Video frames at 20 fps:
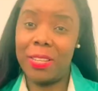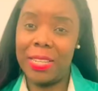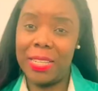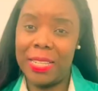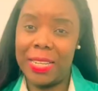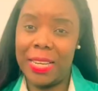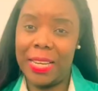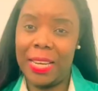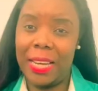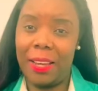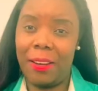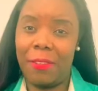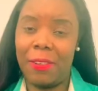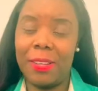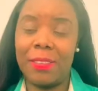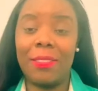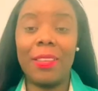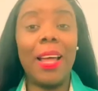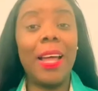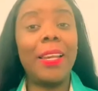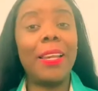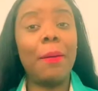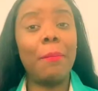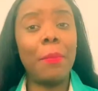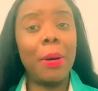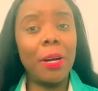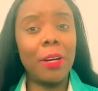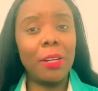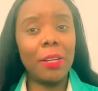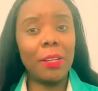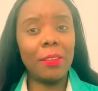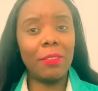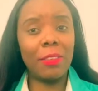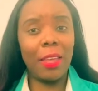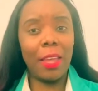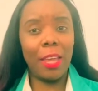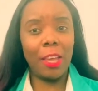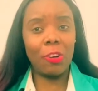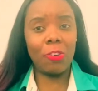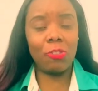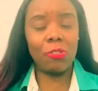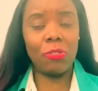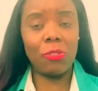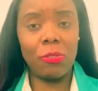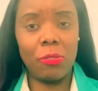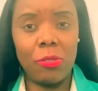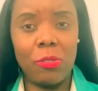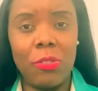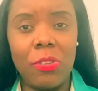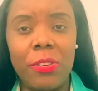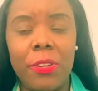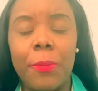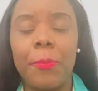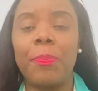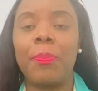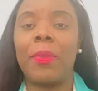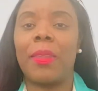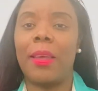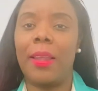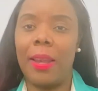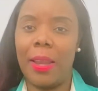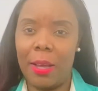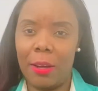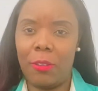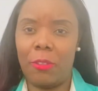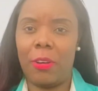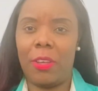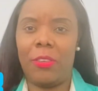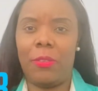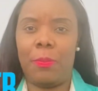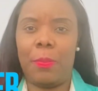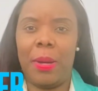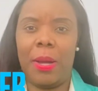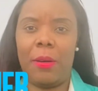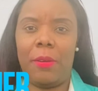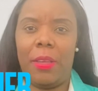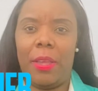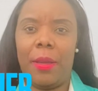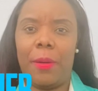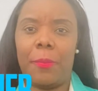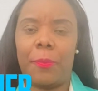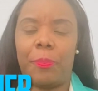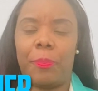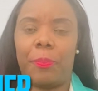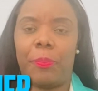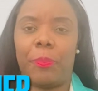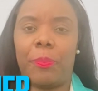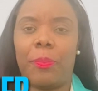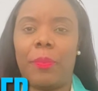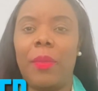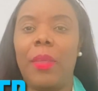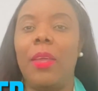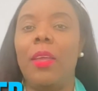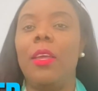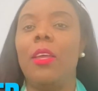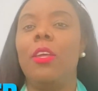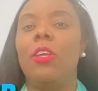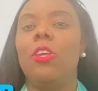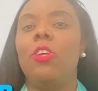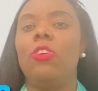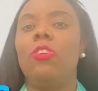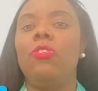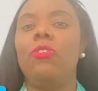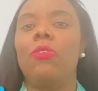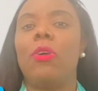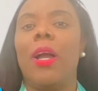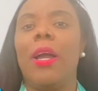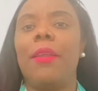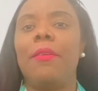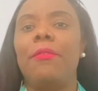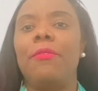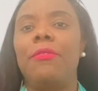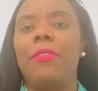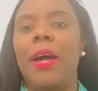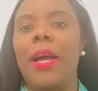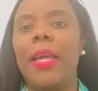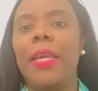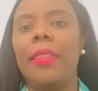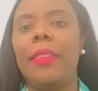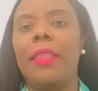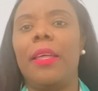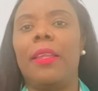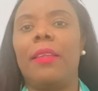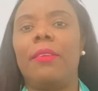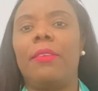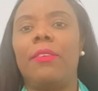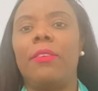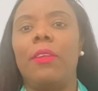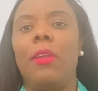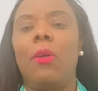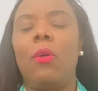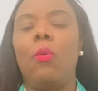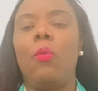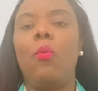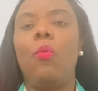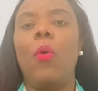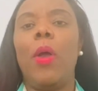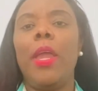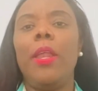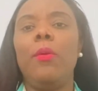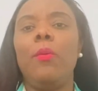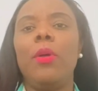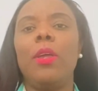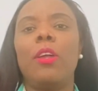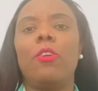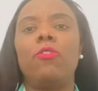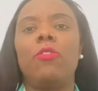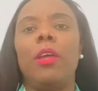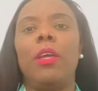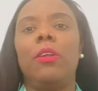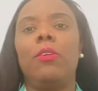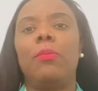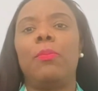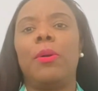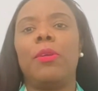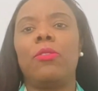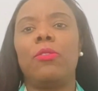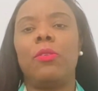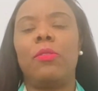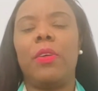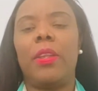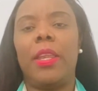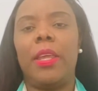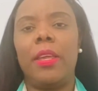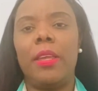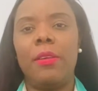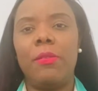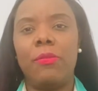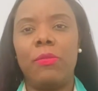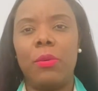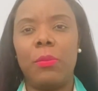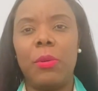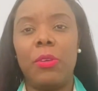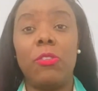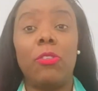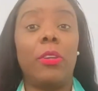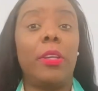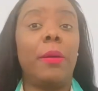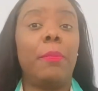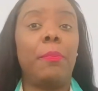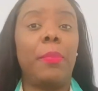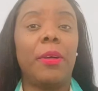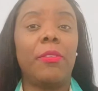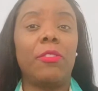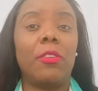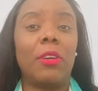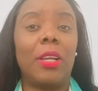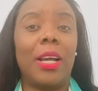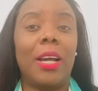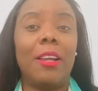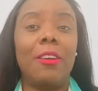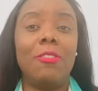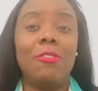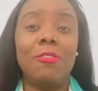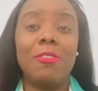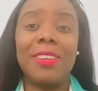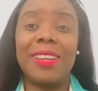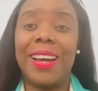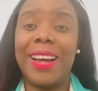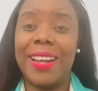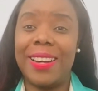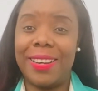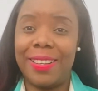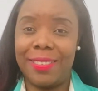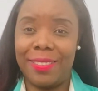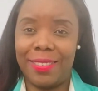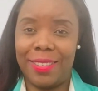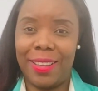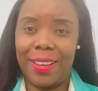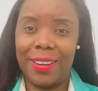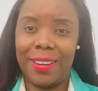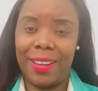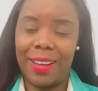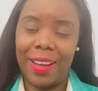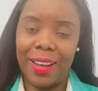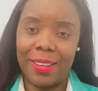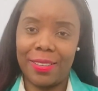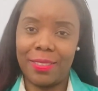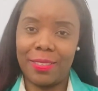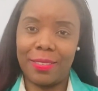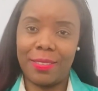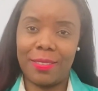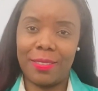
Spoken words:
the carers, and among these include language barrier. You can find that when we are trying to pass over the information, the person cannot understand us.